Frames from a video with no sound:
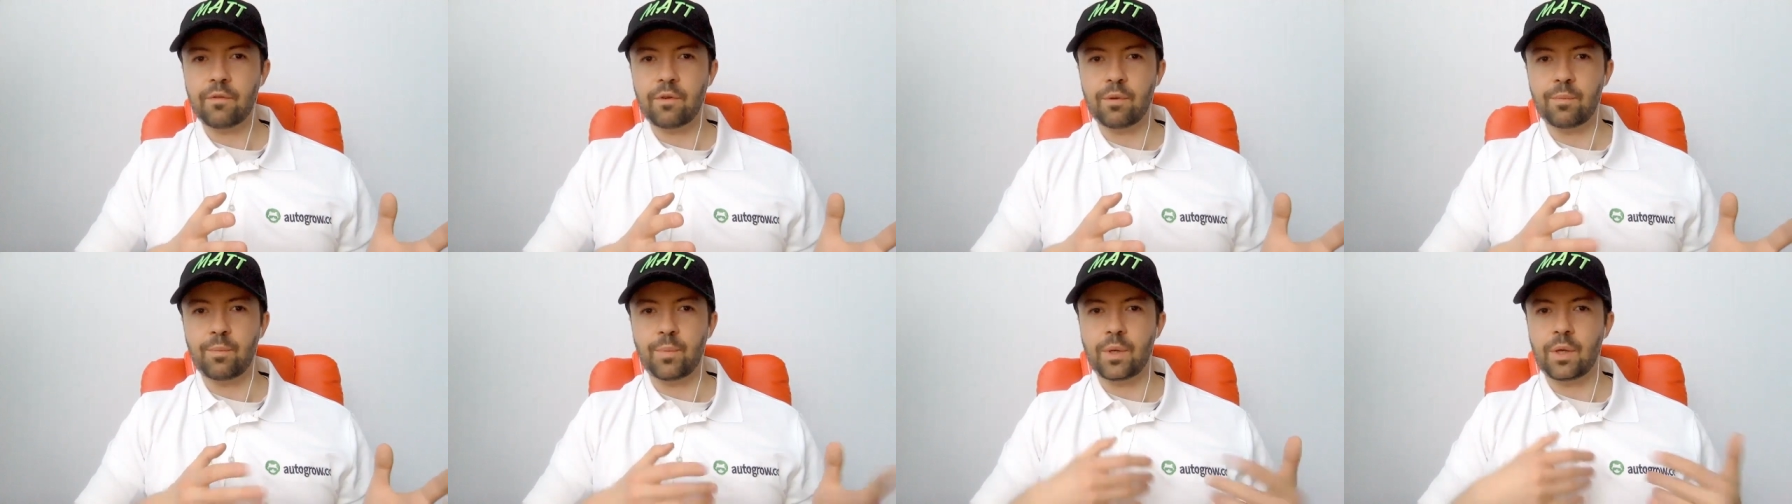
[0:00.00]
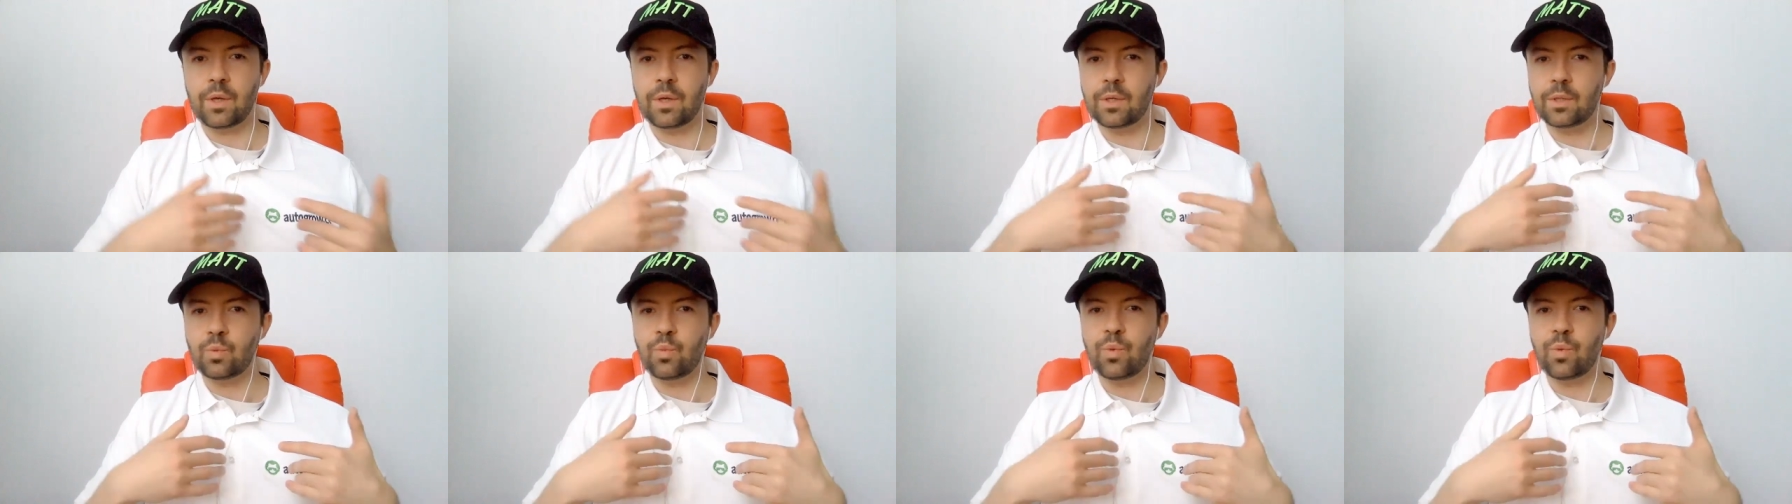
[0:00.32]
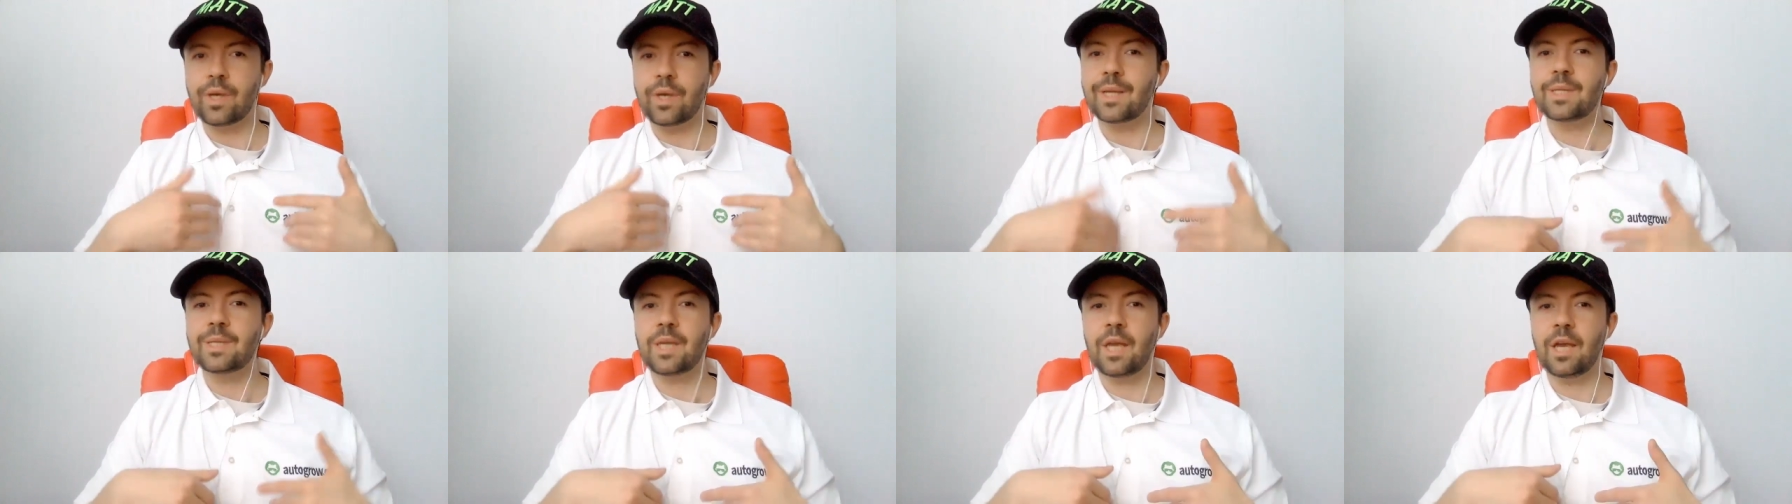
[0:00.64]
because we
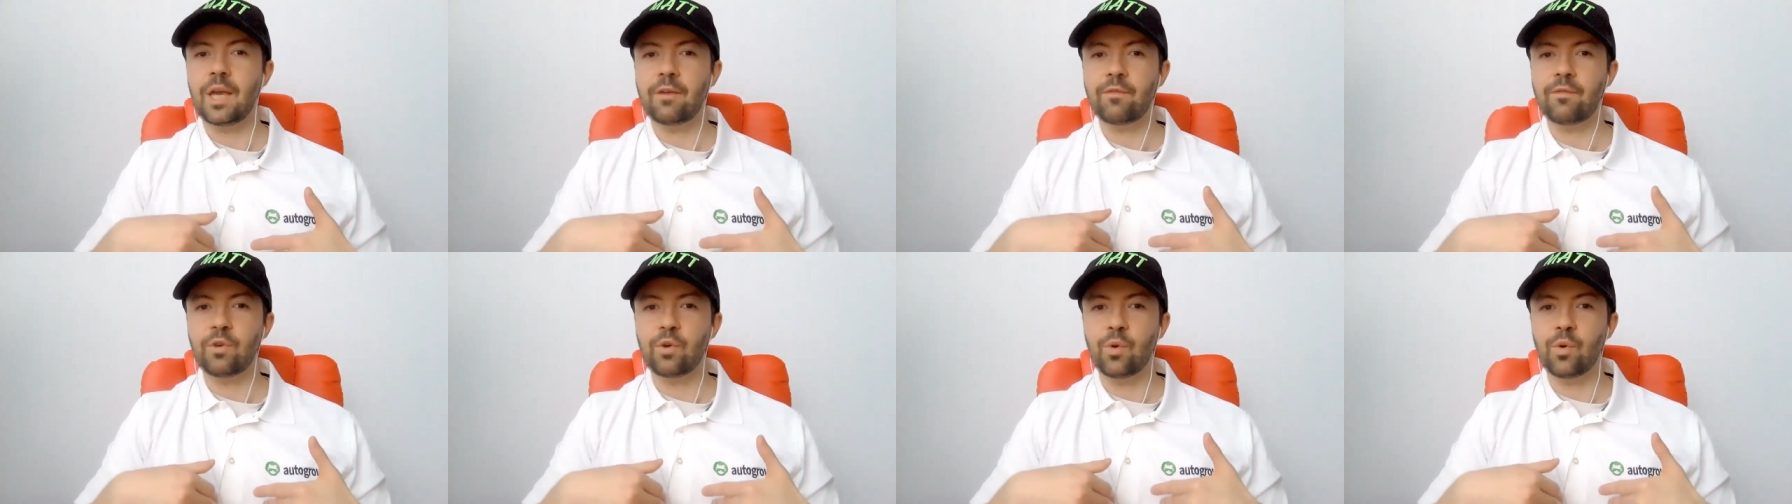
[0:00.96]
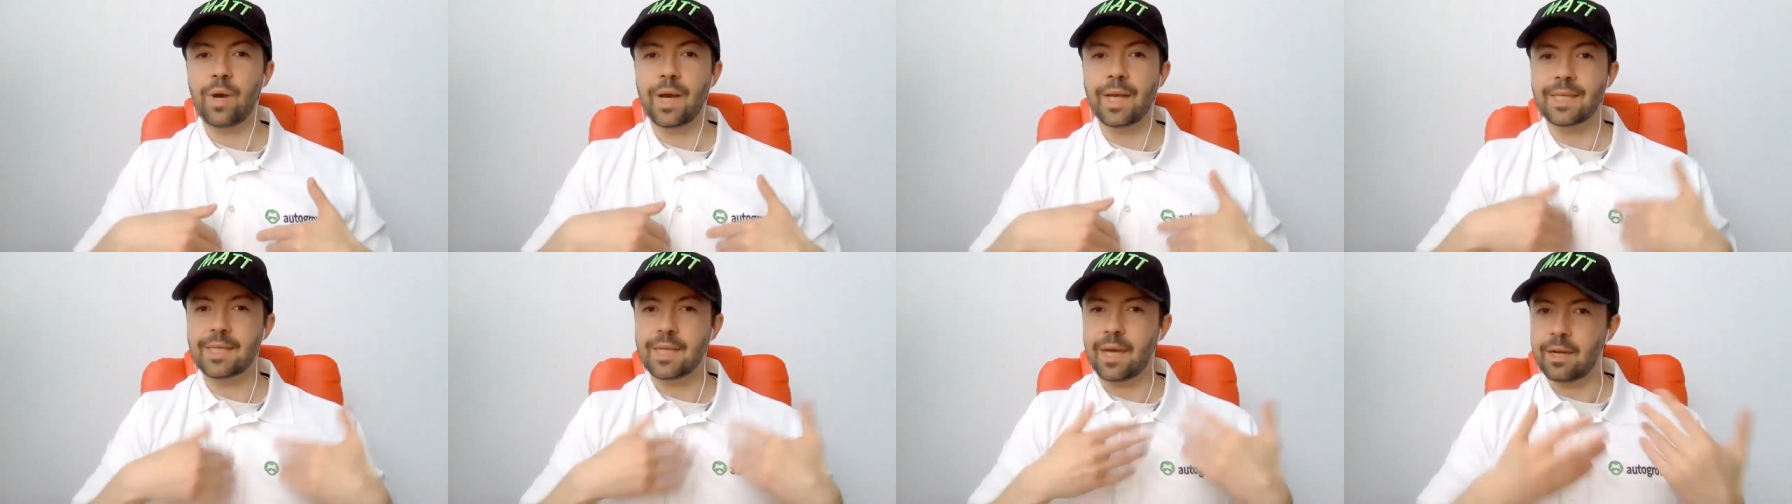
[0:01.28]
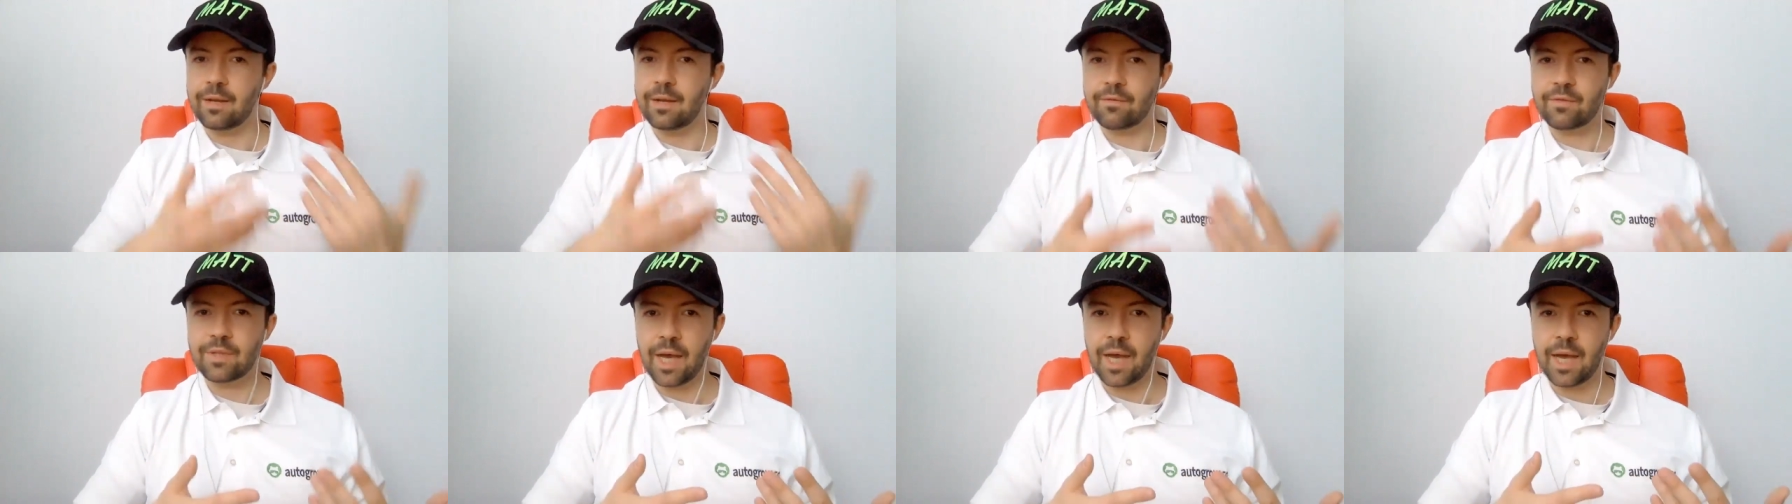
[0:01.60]
can save you a ton
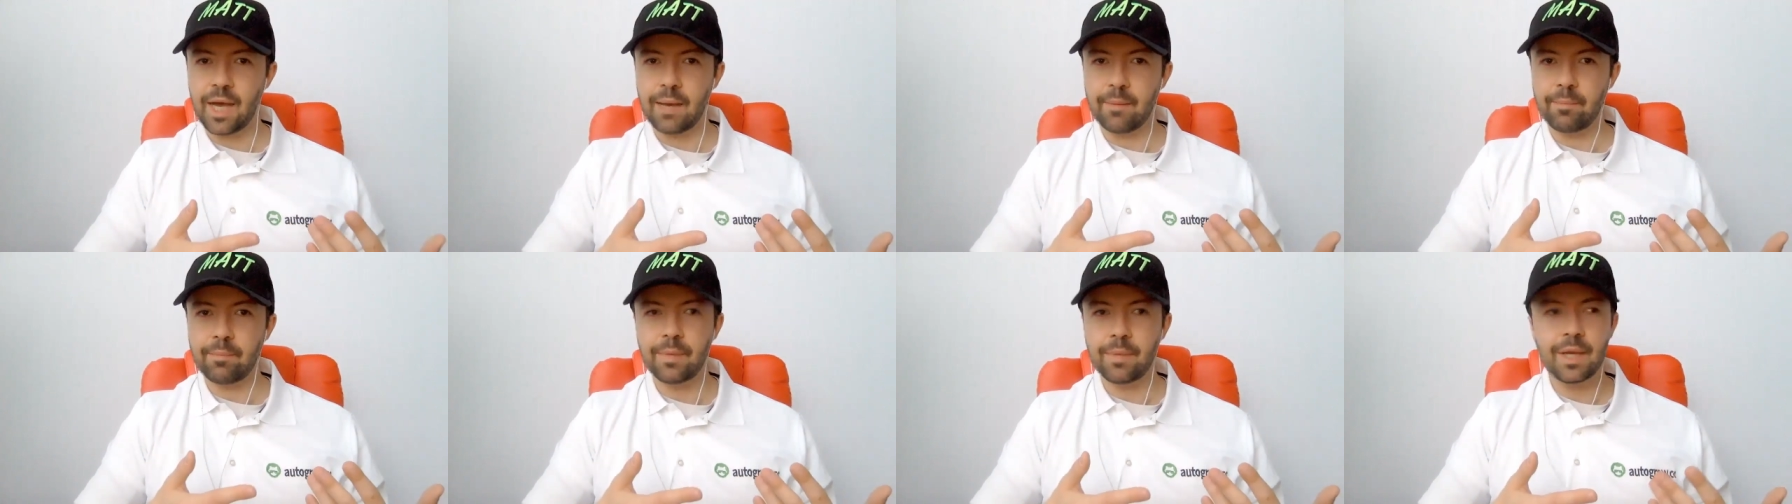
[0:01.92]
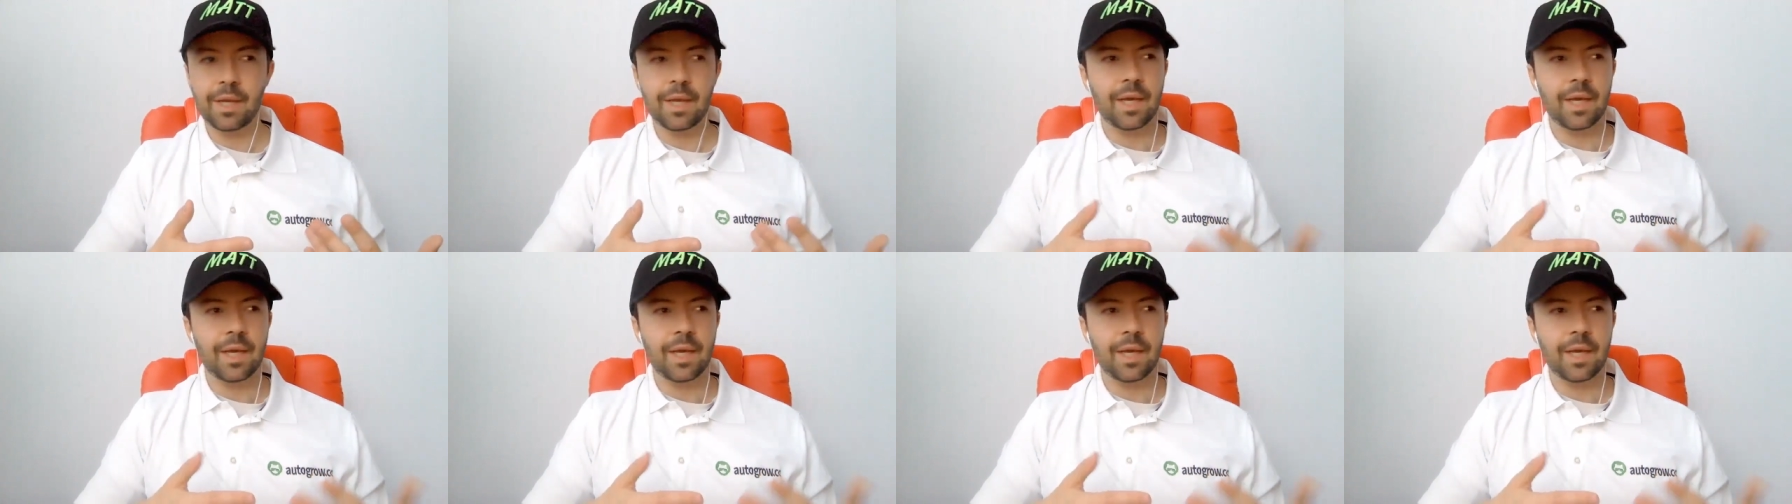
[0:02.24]
of time.